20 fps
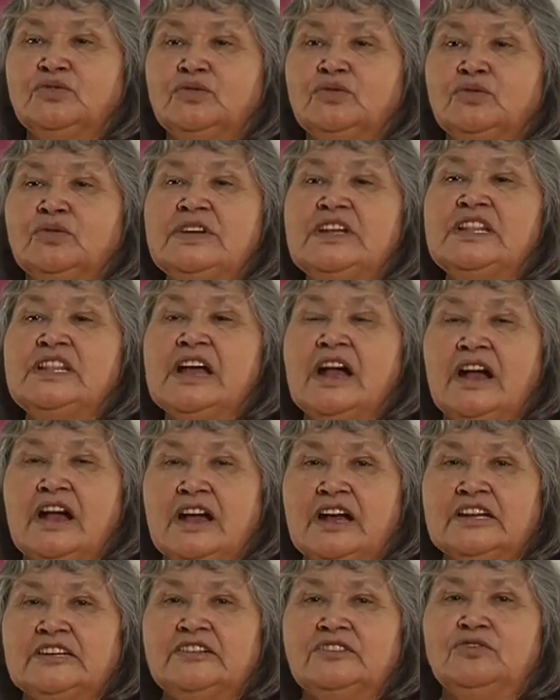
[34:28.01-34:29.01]
by keeping
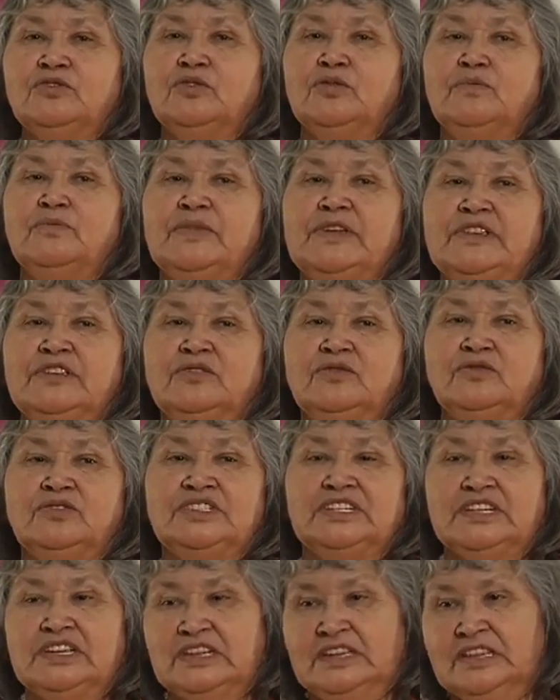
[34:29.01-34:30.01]
them
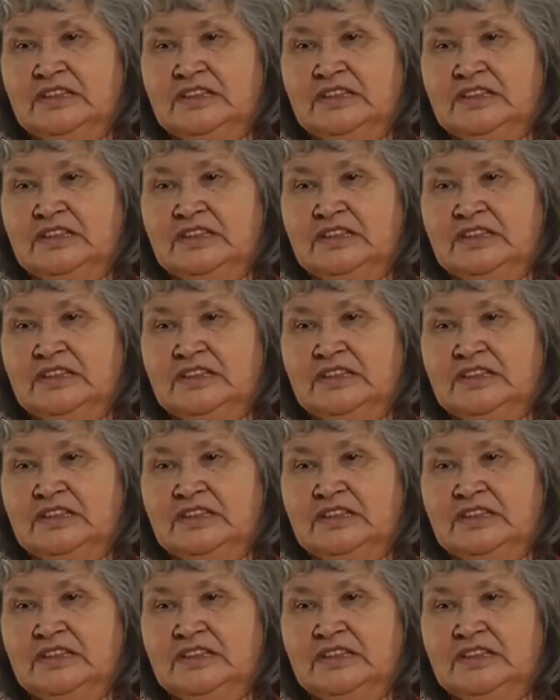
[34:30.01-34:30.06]
occupied,